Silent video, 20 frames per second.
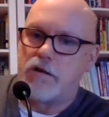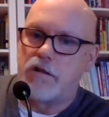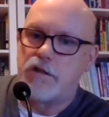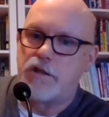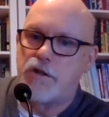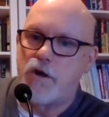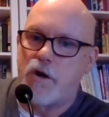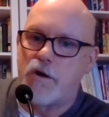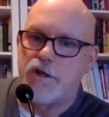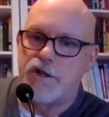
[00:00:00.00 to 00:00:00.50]

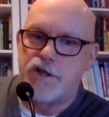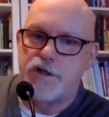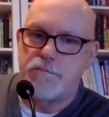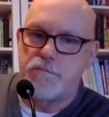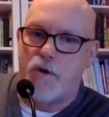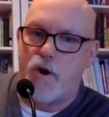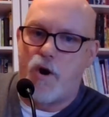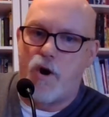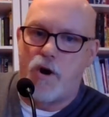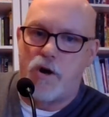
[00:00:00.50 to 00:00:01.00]
starts
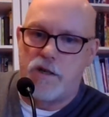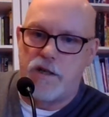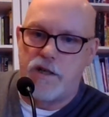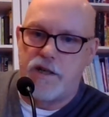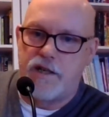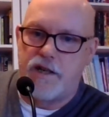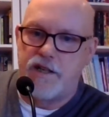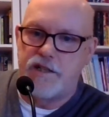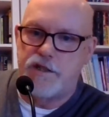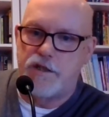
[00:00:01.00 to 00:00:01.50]
small
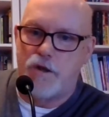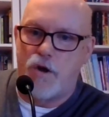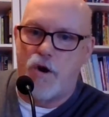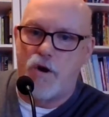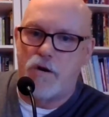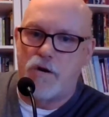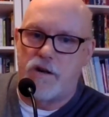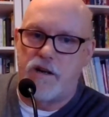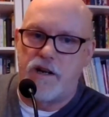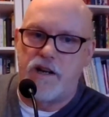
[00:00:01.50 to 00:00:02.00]
and gets
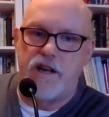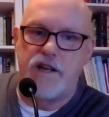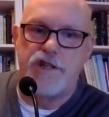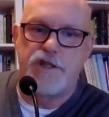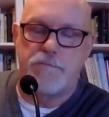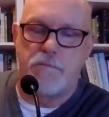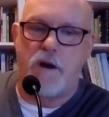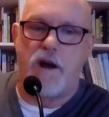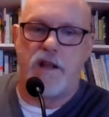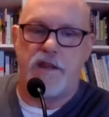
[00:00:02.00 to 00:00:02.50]
longer
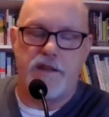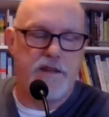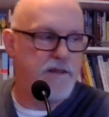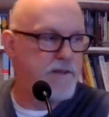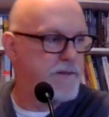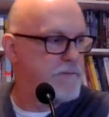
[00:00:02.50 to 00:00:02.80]
each month.